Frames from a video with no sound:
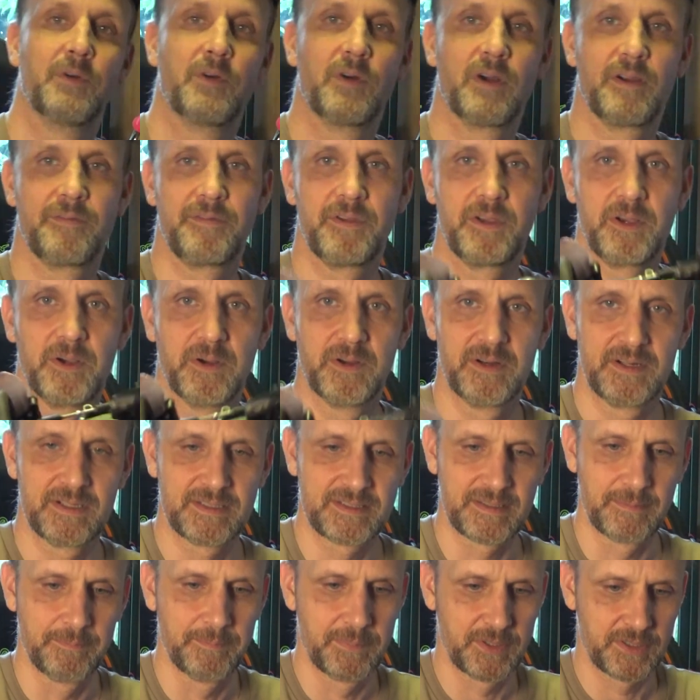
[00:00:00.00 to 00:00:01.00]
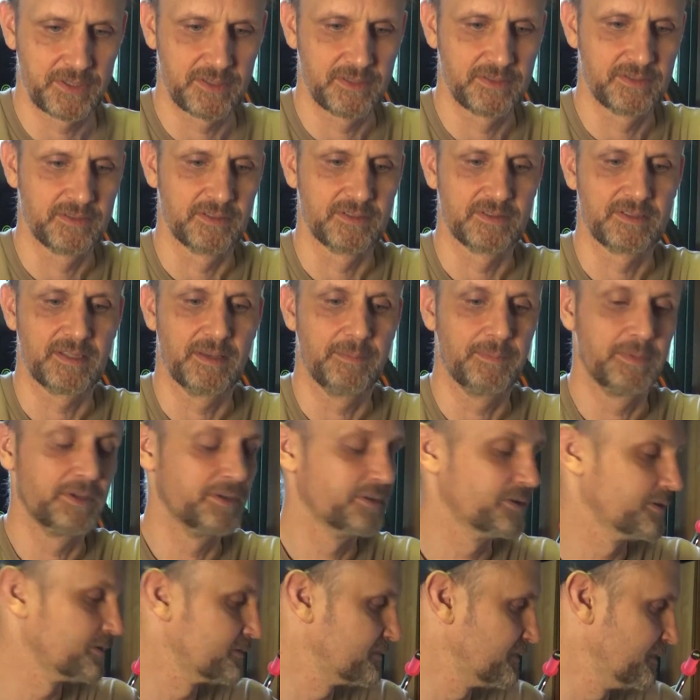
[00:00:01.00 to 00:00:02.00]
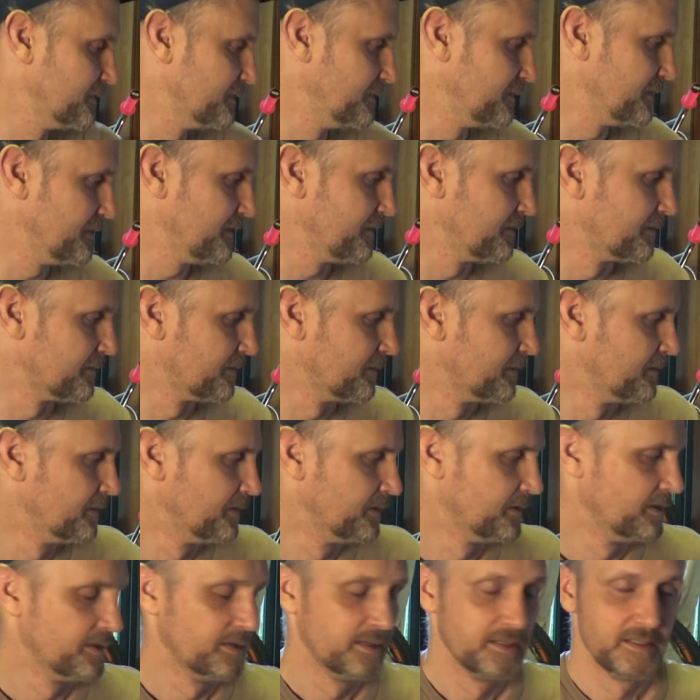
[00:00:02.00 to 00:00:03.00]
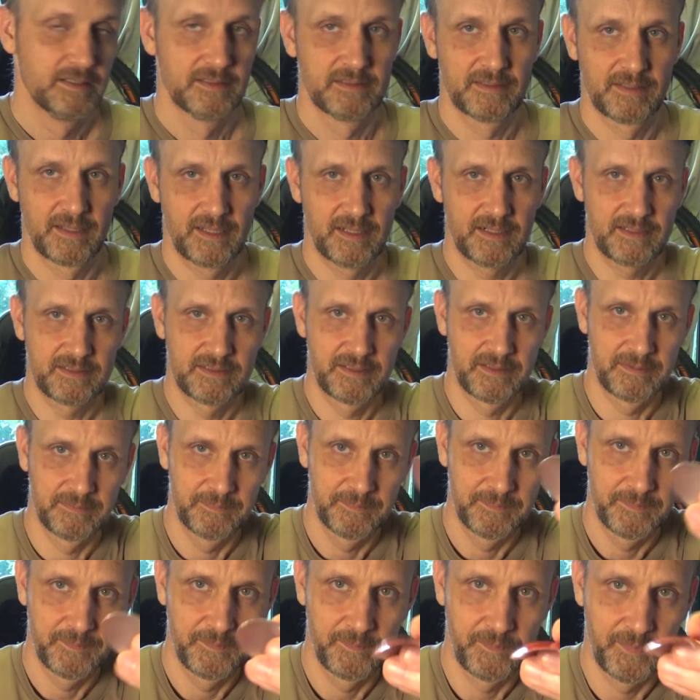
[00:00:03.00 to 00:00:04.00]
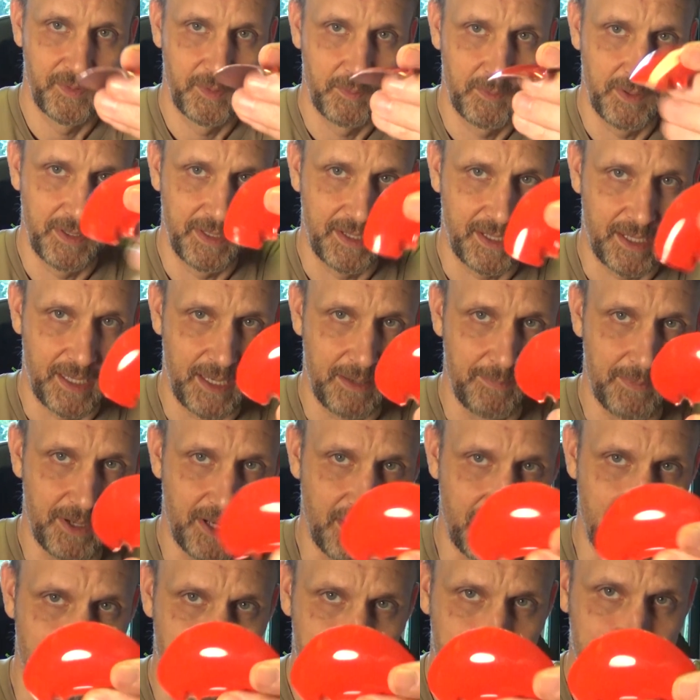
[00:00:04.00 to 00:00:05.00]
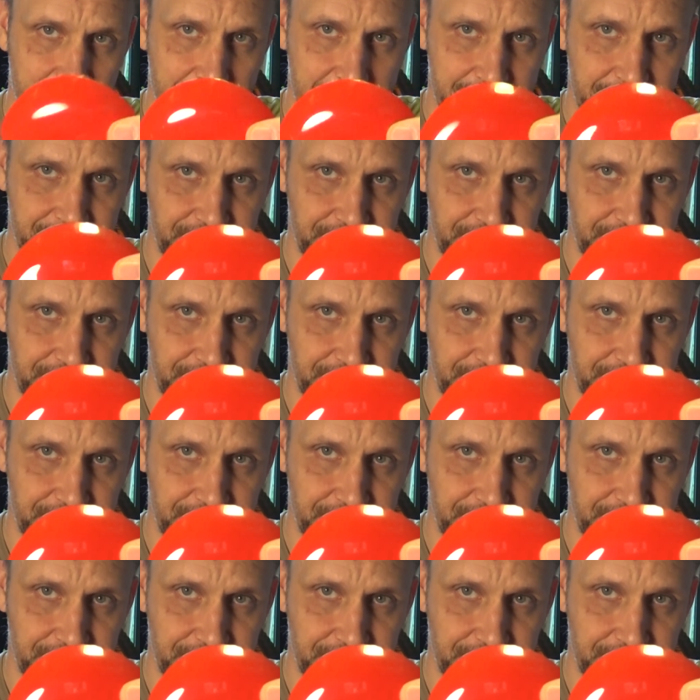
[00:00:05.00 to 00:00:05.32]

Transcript: Or if you go into some bushes or something, it hooks underneath. So there's the one that came off.